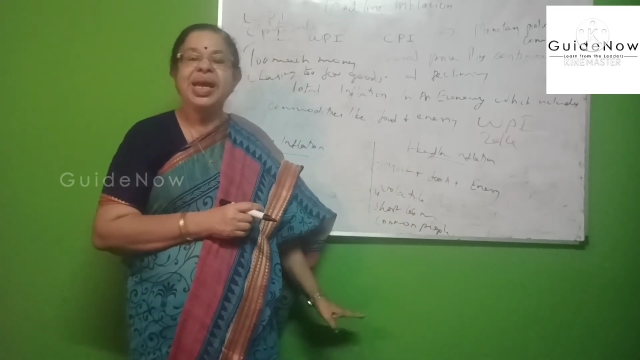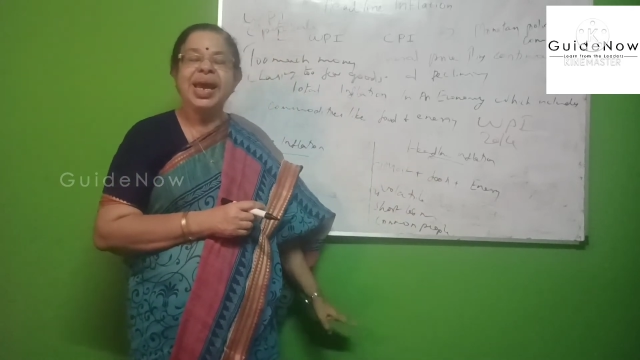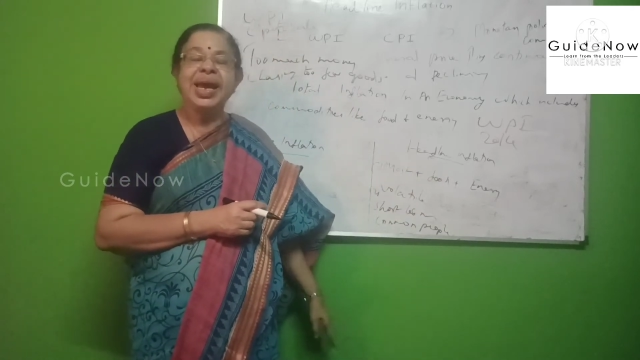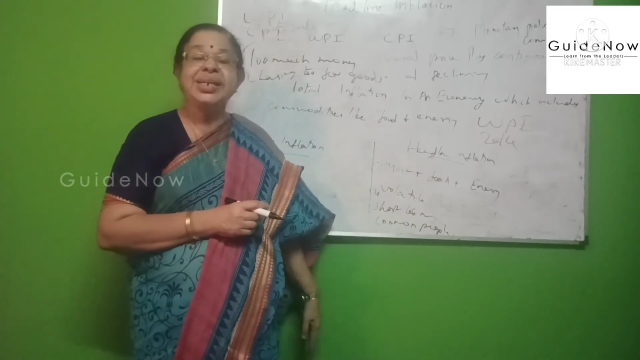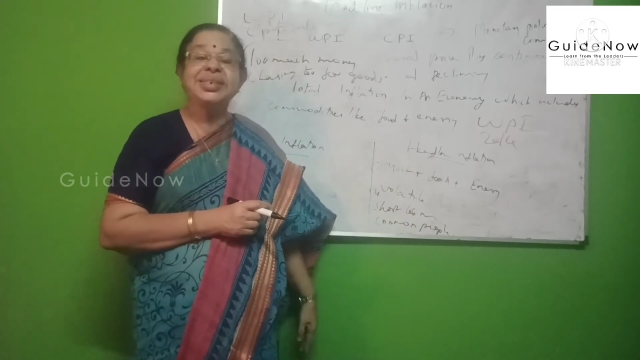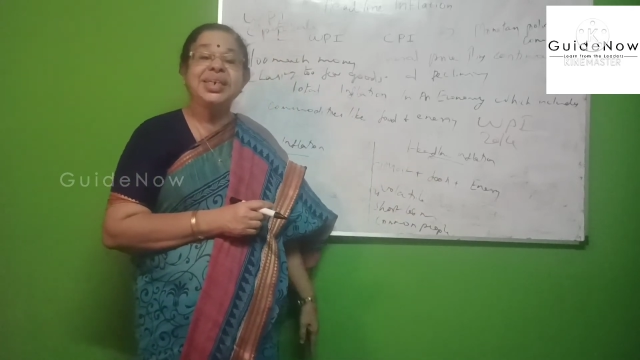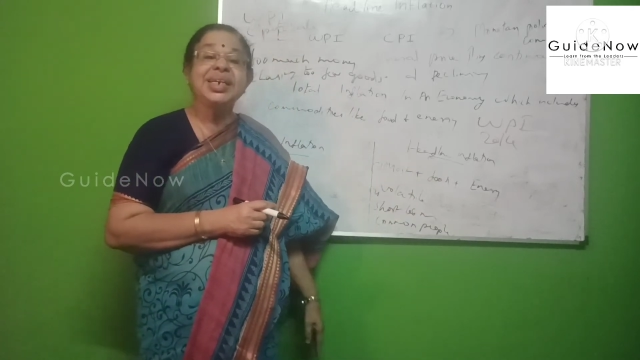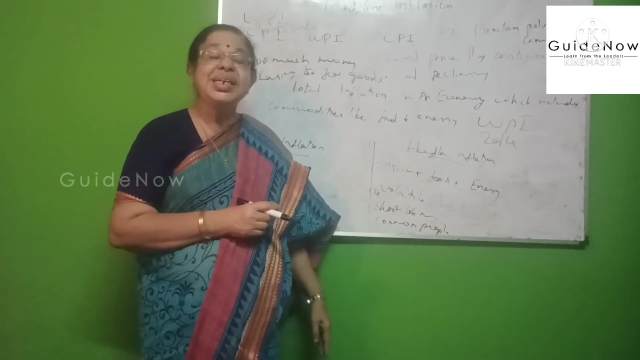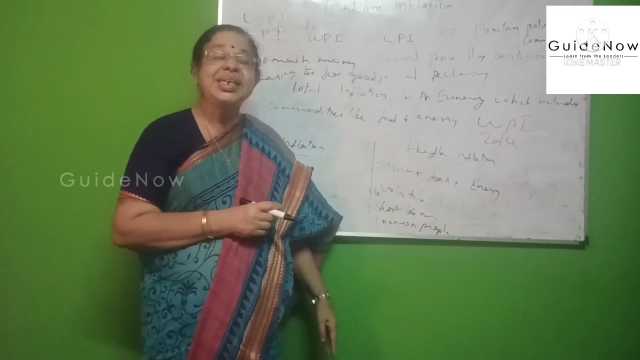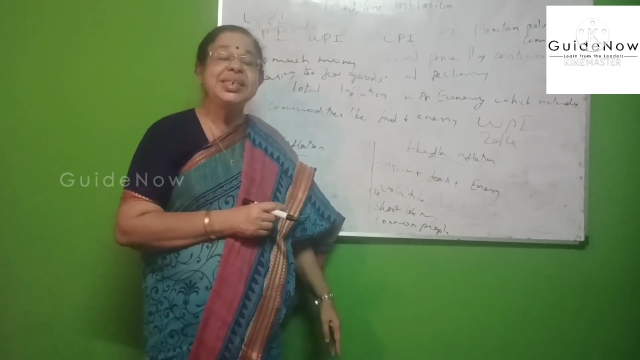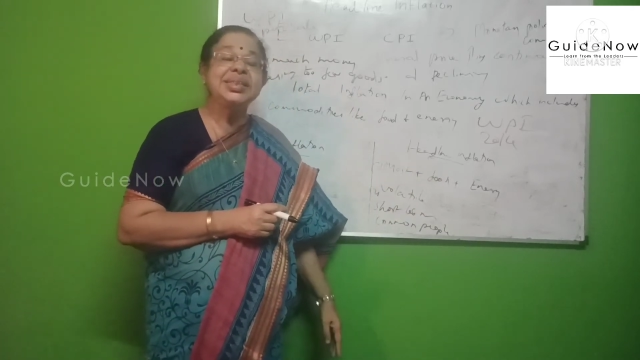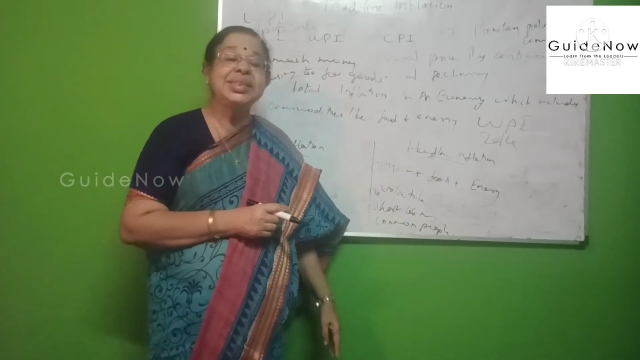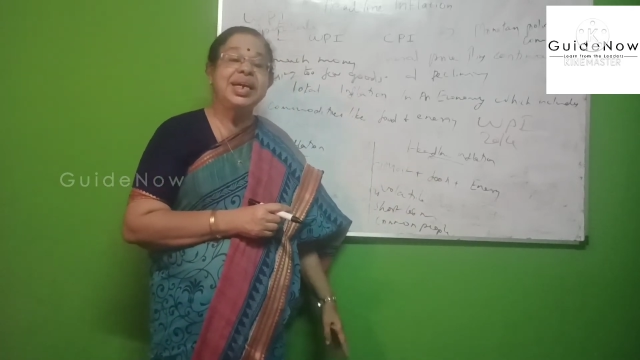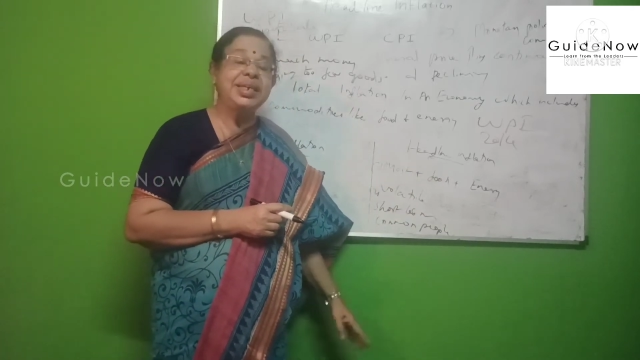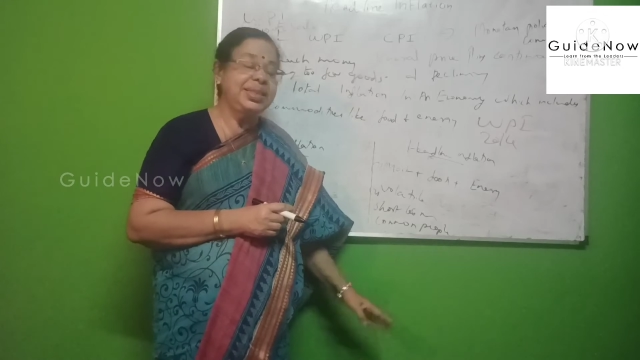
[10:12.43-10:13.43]
And second
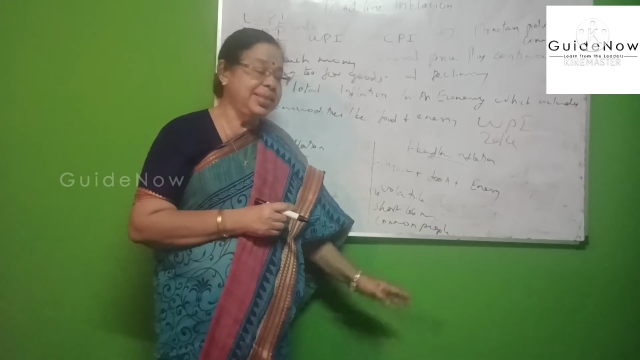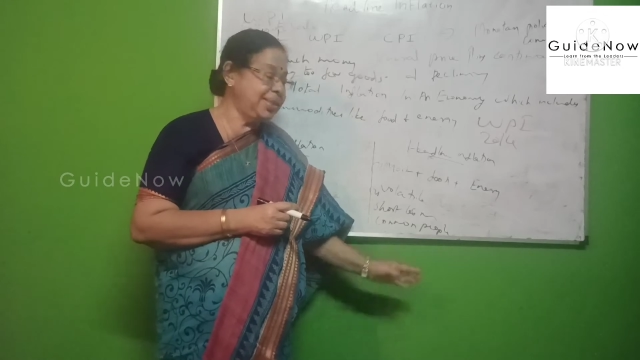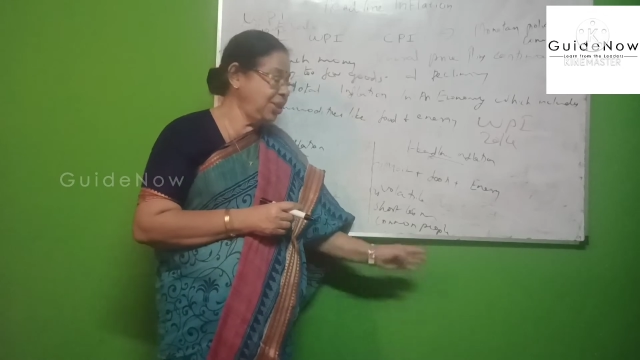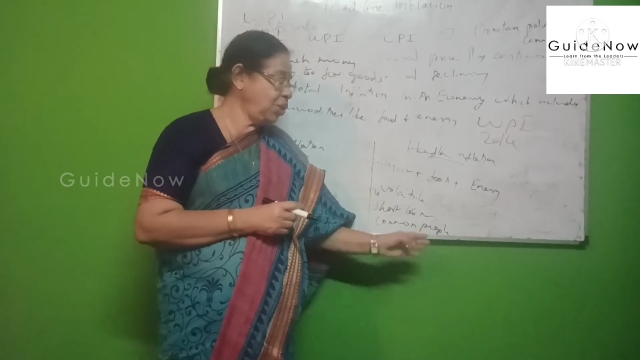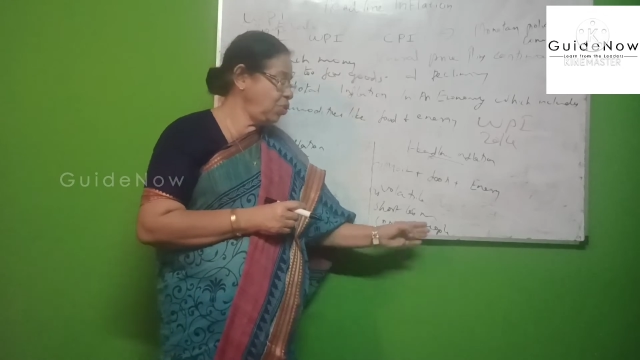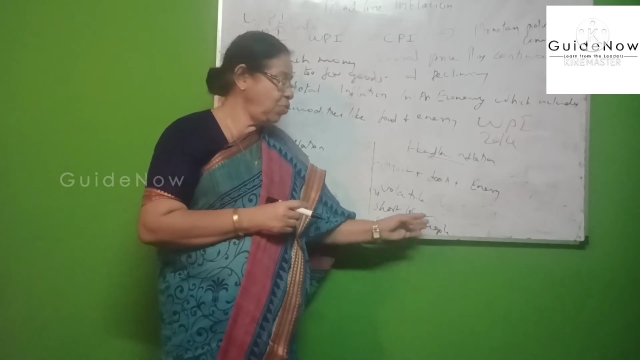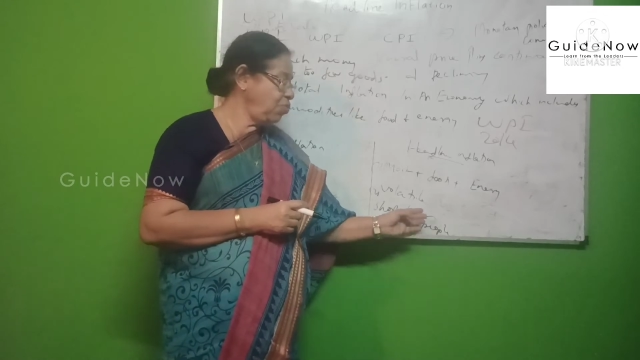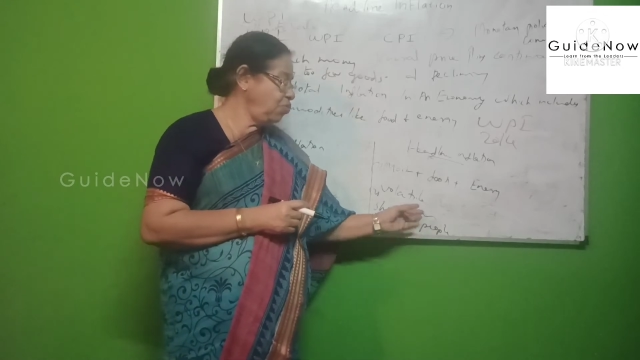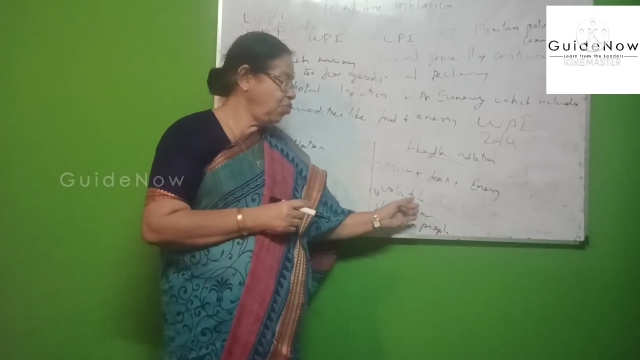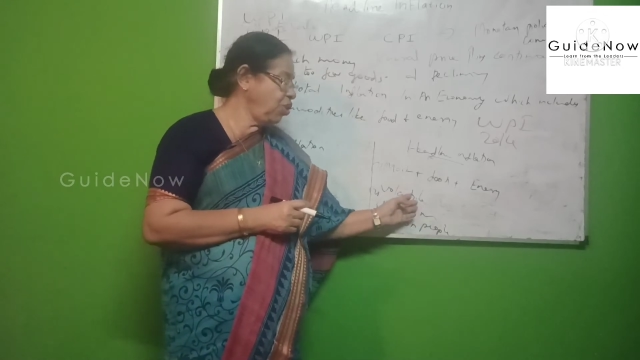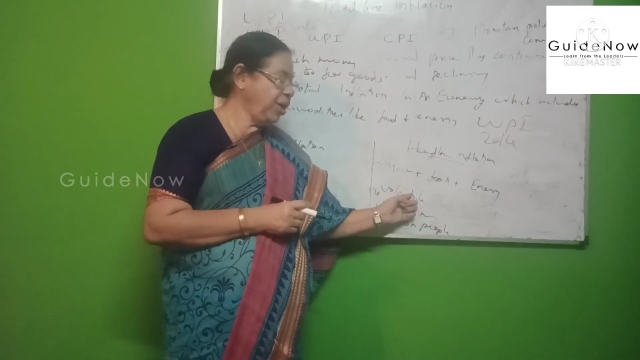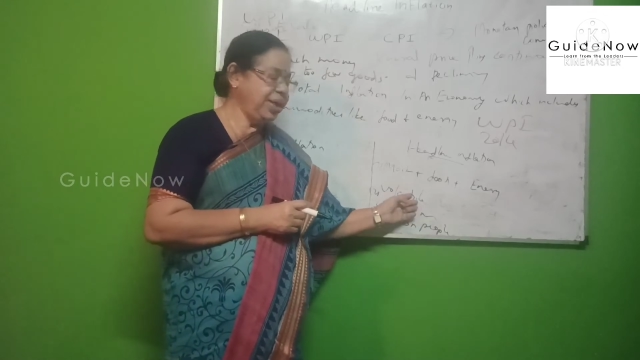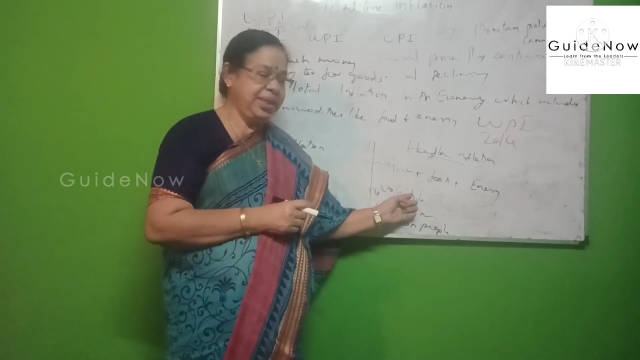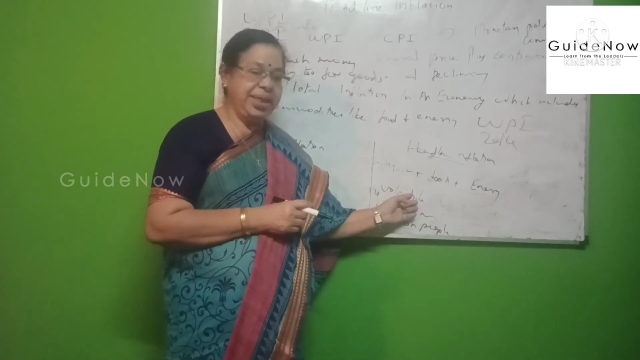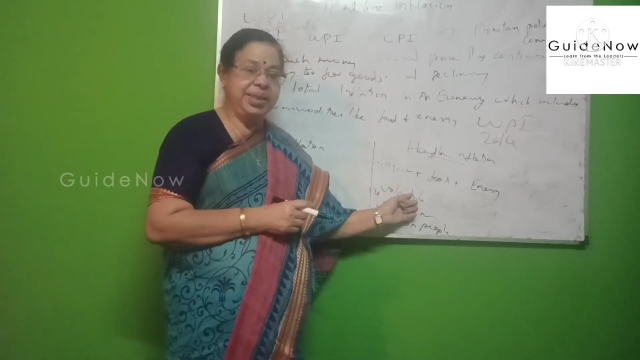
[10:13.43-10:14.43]
is that this is
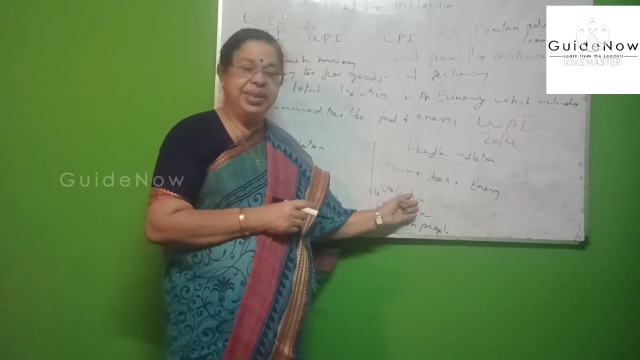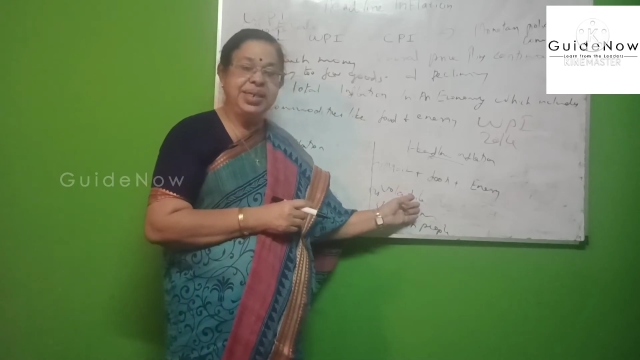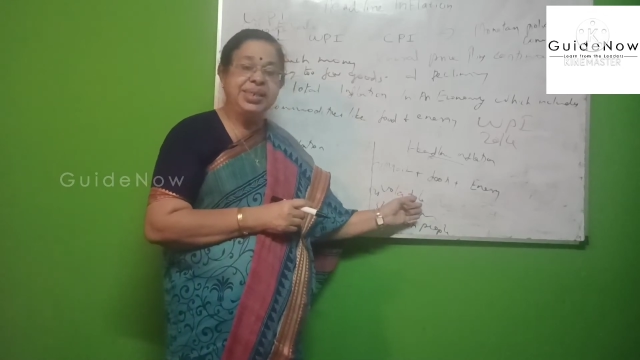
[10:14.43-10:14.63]
volatile,